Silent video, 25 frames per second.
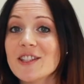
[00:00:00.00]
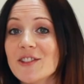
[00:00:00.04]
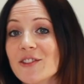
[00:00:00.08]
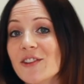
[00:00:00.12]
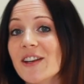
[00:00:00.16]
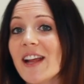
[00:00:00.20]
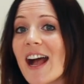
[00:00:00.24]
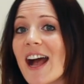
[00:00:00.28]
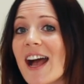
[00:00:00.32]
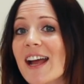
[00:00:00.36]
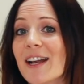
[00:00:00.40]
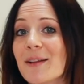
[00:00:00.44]

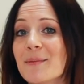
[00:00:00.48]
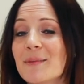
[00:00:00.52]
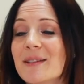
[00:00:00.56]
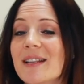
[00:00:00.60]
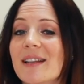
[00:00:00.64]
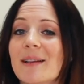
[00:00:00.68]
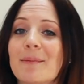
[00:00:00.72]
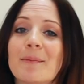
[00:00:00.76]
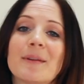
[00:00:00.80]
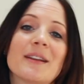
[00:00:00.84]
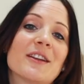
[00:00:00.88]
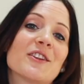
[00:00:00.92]
three items
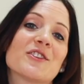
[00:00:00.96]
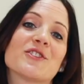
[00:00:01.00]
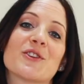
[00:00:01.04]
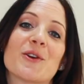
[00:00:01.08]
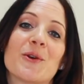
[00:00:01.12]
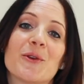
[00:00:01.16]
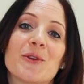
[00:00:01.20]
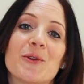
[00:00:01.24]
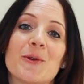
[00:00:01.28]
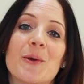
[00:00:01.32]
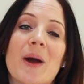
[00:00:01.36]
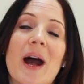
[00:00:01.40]
that I'm gonna
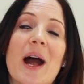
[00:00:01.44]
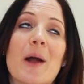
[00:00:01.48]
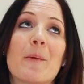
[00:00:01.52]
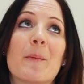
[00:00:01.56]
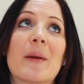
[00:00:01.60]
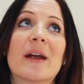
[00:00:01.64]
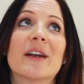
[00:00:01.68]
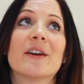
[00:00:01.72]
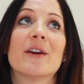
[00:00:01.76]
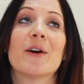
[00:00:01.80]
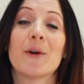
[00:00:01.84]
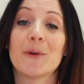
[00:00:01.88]
show you, I
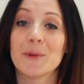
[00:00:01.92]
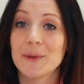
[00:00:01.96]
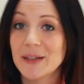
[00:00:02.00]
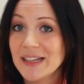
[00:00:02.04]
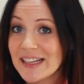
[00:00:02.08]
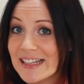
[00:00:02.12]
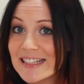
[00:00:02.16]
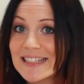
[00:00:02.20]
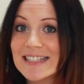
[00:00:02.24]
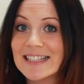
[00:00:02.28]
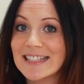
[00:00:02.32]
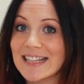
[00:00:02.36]
wear
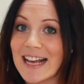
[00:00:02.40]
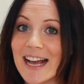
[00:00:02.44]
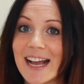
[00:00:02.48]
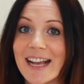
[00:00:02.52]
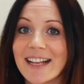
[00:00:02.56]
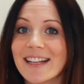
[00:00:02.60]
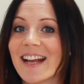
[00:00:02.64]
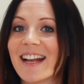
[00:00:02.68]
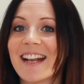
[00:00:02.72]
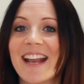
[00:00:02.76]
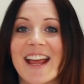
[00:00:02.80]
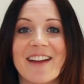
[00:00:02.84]
only
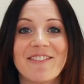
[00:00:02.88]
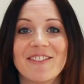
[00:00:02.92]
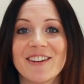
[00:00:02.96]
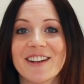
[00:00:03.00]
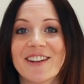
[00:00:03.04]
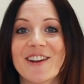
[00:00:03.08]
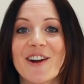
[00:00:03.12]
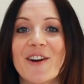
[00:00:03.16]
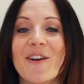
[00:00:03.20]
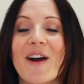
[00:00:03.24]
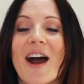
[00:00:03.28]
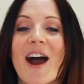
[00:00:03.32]
inside. I never
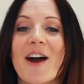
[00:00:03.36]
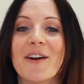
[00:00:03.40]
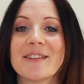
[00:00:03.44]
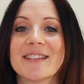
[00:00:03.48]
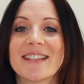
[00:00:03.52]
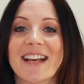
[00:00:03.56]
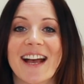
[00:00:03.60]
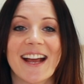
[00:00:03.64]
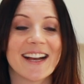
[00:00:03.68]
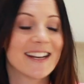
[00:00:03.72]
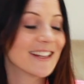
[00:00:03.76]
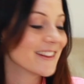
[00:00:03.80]
go
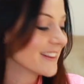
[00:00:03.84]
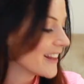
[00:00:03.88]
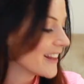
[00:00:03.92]
outside in